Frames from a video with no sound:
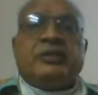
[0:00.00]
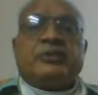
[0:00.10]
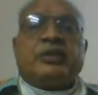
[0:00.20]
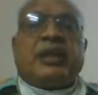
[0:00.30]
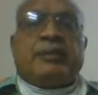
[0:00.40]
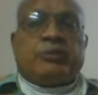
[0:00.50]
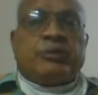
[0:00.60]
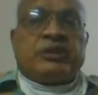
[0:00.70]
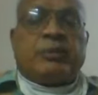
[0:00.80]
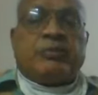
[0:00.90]
and on the
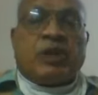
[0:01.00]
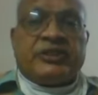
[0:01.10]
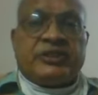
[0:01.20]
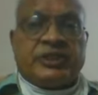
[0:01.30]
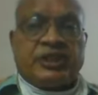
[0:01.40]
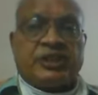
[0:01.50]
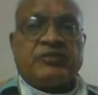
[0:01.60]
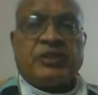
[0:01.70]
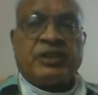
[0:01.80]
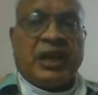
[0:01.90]
side there is some
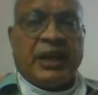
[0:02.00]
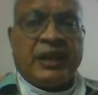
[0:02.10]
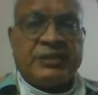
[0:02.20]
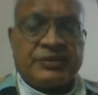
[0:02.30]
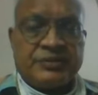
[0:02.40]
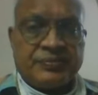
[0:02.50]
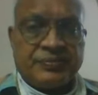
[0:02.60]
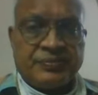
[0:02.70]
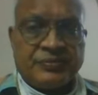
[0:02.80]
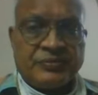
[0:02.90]
consideration for that,
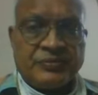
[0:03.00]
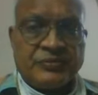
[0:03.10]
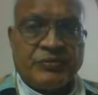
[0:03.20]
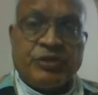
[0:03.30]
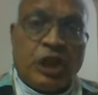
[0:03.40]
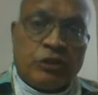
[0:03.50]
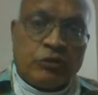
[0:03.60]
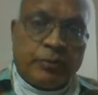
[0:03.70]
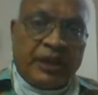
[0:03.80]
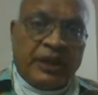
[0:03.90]
which you
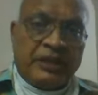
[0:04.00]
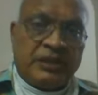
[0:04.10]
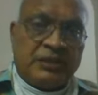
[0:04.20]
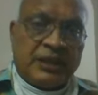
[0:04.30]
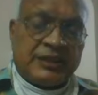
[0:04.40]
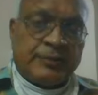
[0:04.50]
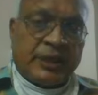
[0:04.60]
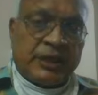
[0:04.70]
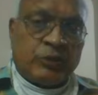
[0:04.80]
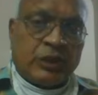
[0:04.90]
have to pay as
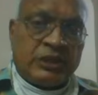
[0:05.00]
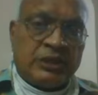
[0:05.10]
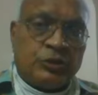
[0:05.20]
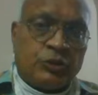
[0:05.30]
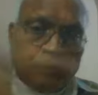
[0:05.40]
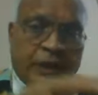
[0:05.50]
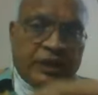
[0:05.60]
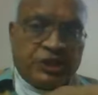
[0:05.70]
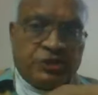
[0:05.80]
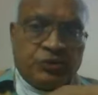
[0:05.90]
party 1 to
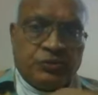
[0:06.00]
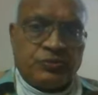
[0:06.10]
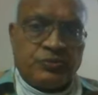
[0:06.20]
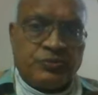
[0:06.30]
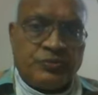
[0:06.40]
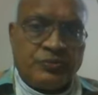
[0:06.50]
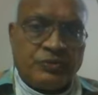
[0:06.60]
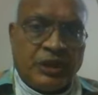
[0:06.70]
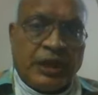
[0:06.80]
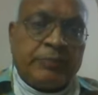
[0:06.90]
party 2,
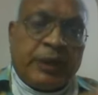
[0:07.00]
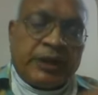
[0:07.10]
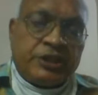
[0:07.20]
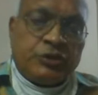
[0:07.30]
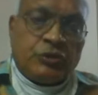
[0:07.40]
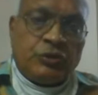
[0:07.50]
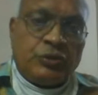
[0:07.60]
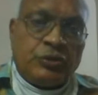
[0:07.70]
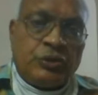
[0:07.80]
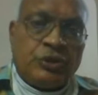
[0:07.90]
and party
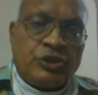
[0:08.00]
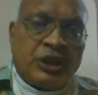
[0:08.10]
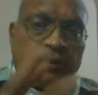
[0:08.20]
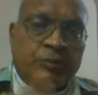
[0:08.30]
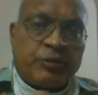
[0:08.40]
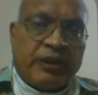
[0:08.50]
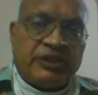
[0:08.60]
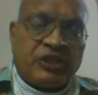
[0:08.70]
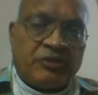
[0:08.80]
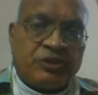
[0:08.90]
2 shall
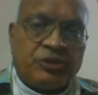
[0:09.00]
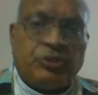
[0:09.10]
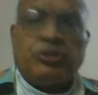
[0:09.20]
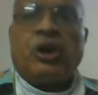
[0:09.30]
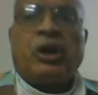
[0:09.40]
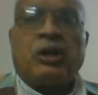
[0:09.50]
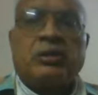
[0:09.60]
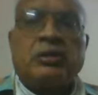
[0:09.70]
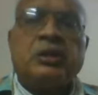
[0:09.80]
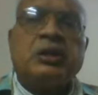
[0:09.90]
provide service to you
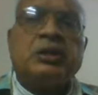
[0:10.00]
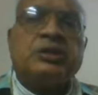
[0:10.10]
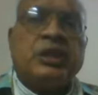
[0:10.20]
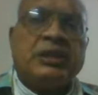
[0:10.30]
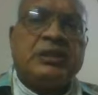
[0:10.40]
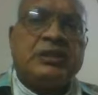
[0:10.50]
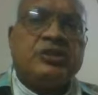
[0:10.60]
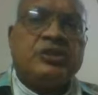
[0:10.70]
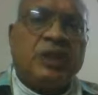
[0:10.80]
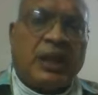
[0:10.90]
or shall
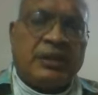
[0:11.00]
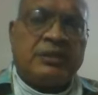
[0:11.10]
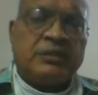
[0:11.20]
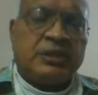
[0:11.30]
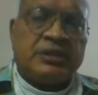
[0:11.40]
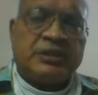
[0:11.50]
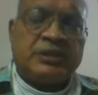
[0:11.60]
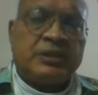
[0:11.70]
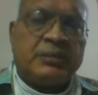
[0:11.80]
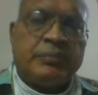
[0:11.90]
sell
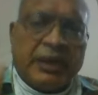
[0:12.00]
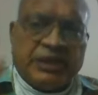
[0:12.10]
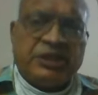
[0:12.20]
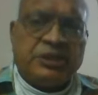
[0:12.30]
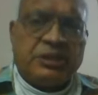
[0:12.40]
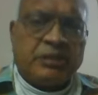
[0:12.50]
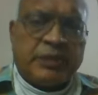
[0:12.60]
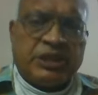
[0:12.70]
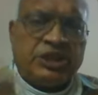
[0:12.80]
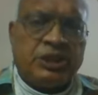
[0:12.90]
this
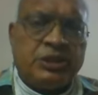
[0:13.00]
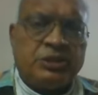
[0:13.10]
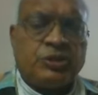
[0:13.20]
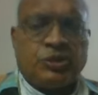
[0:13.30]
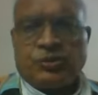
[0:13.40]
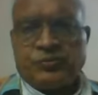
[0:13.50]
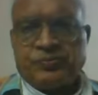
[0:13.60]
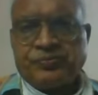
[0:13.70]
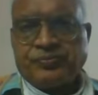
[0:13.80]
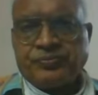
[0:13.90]
material or machine to
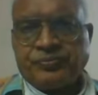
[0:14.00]
you,